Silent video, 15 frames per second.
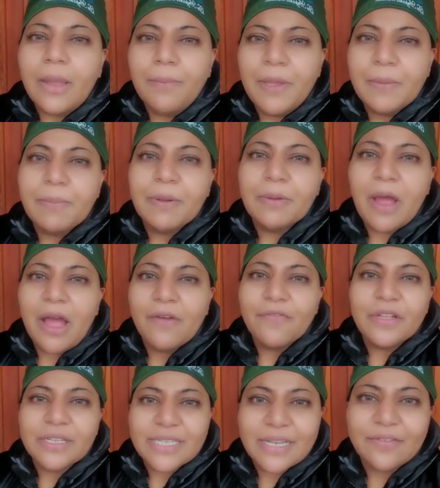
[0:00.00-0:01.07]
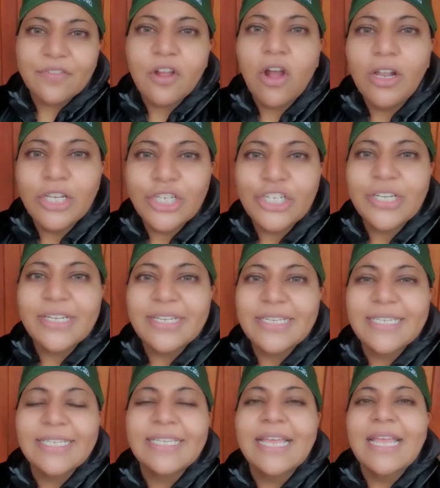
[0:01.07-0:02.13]
People feel
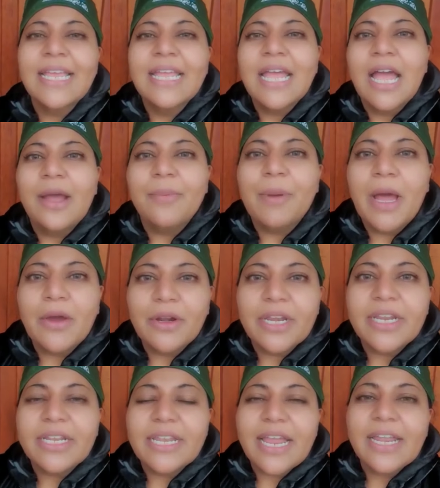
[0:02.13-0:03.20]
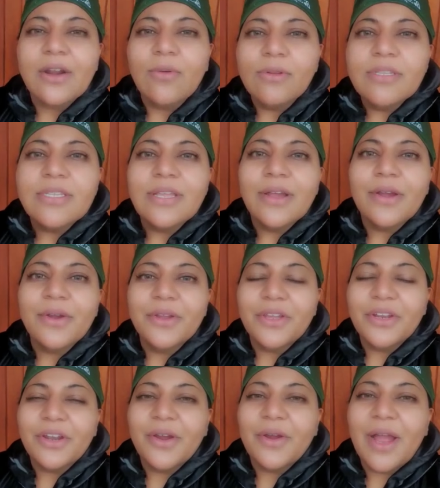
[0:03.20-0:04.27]
self-conscious about it, and also,
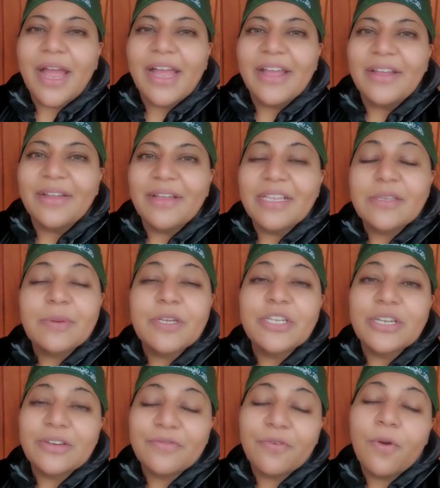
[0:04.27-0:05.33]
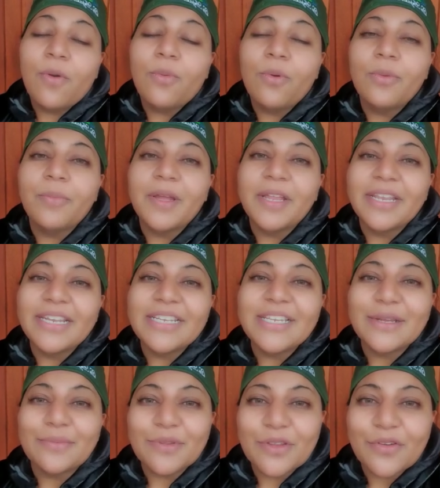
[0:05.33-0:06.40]
you know, especially for women in
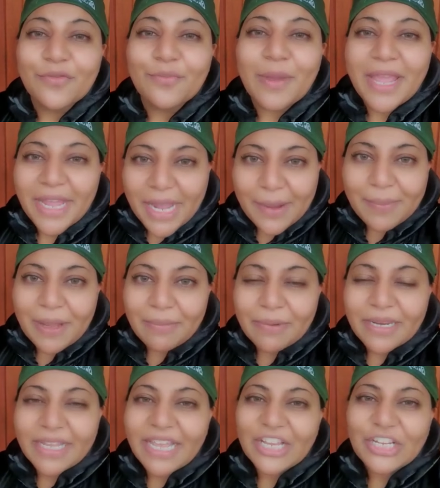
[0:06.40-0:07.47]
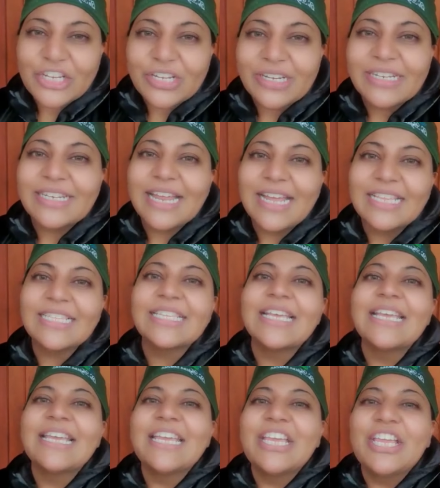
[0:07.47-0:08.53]
terms of makeup application, it does,
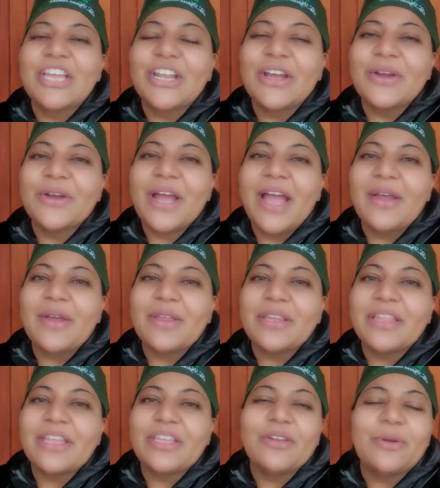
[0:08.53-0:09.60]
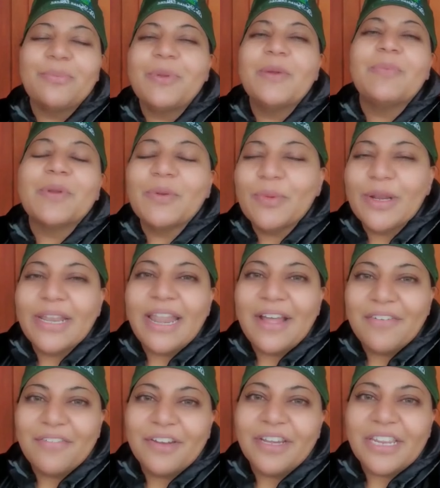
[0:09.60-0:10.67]
you know, people would
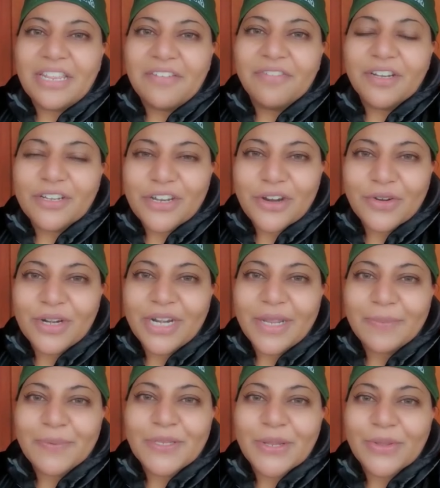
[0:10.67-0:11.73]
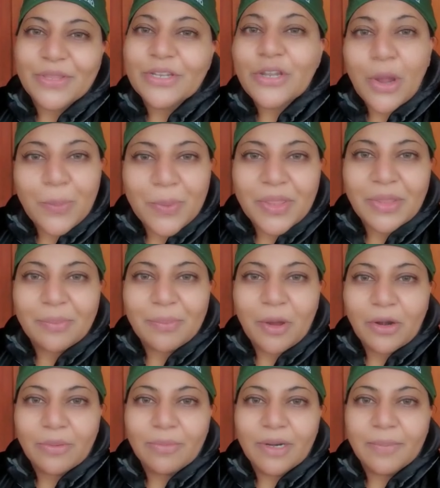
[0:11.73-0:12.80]
love an even toned lip, so the top and the
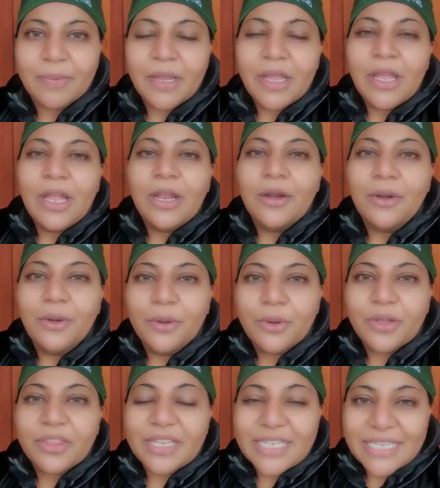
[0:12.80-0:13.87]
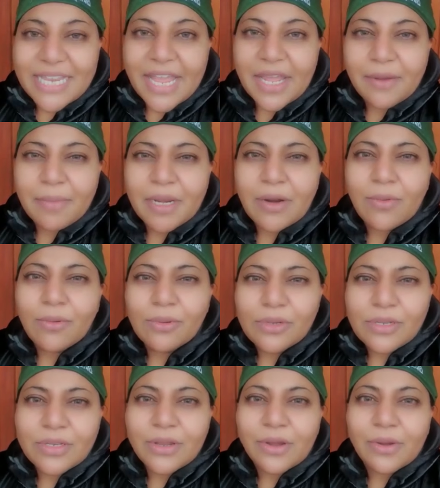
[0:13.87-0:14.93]
bottom lip look the same. And
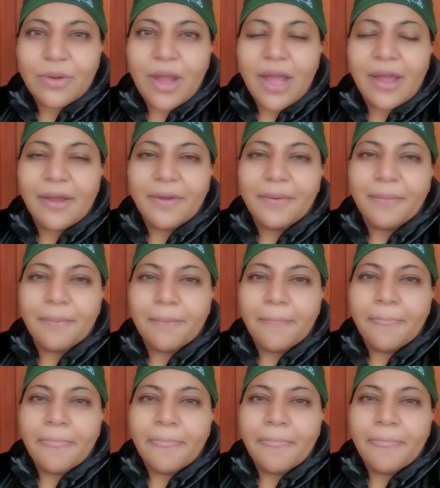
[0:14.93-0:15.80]
also